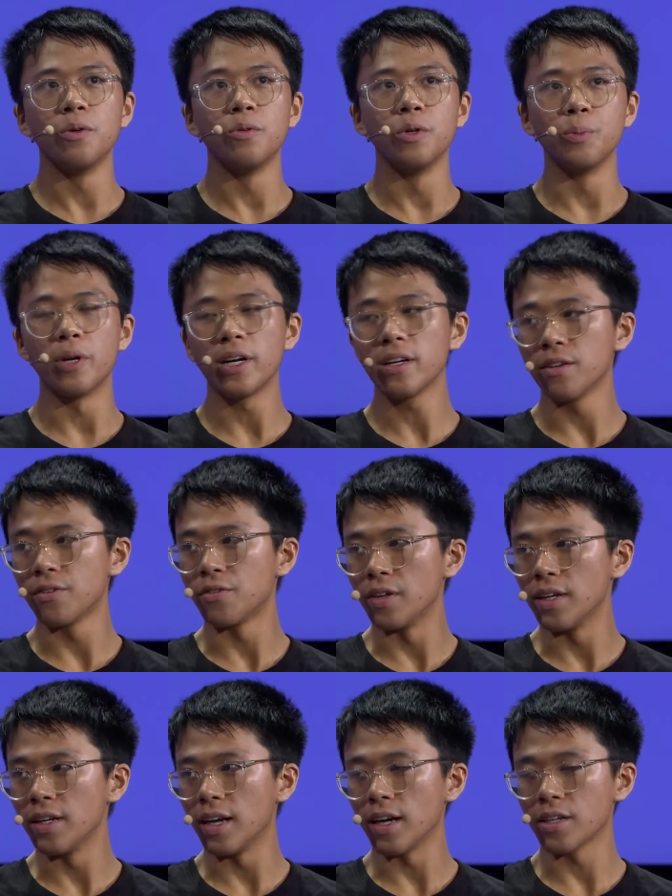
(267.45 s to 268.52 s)
we brought in a
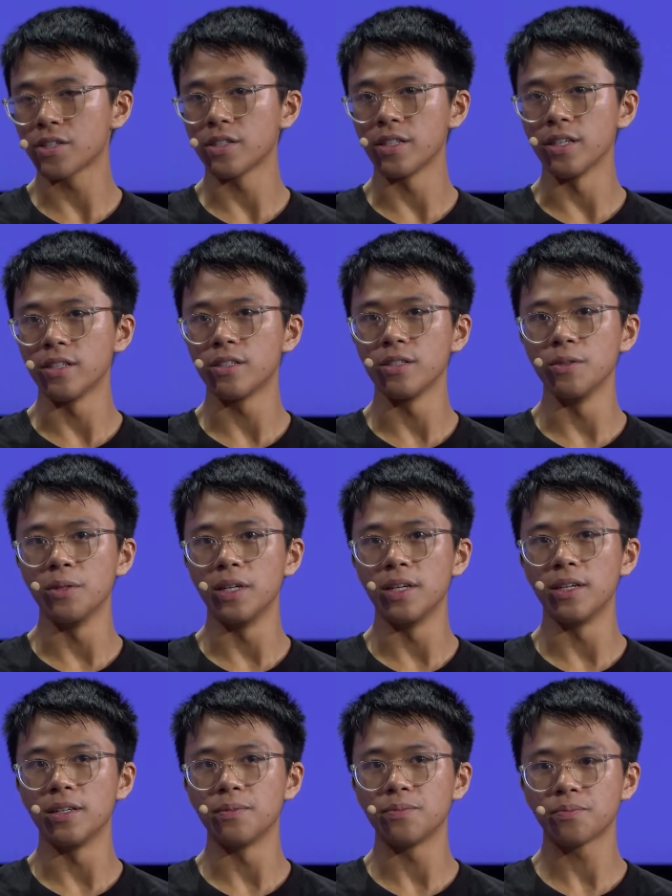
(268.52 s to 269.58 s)
friend actually
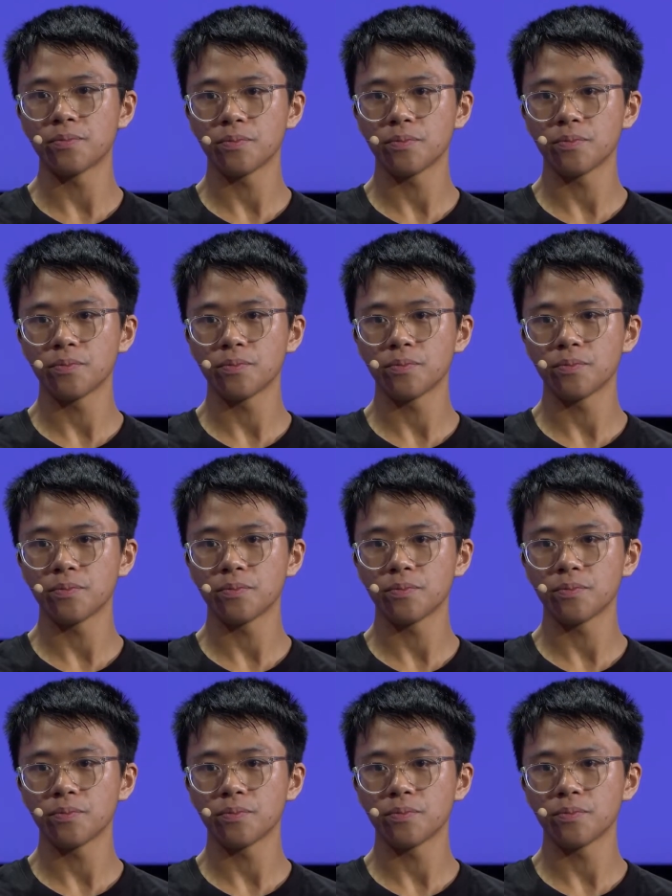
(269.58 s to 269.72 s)
to